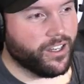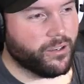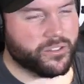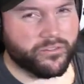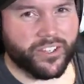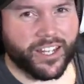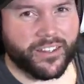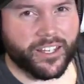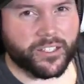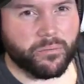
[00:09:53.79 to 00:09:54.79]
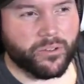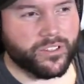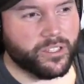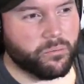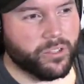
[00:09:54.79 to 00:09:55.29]
I was a fan of the Expos a
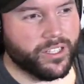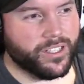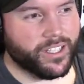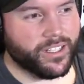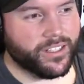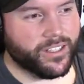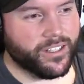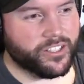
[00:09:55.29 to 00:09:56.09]
little bit, and uh,